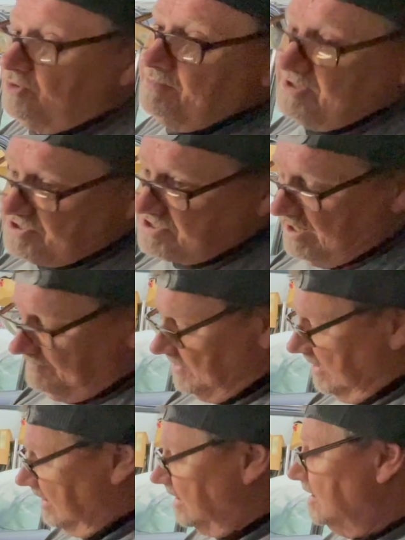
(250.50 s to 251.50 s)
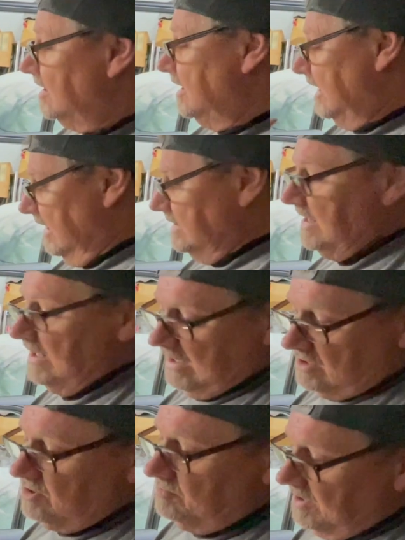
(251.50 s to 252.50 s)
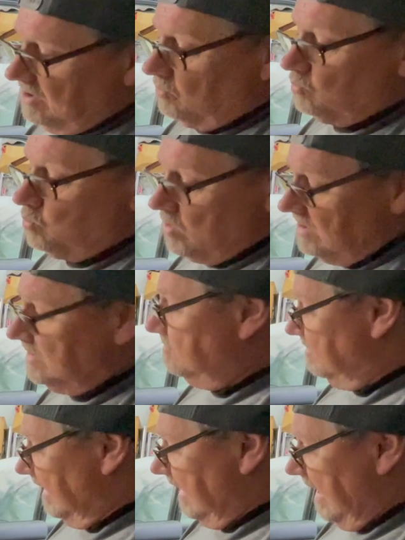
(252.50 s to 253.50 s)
miss something and then it could be a really big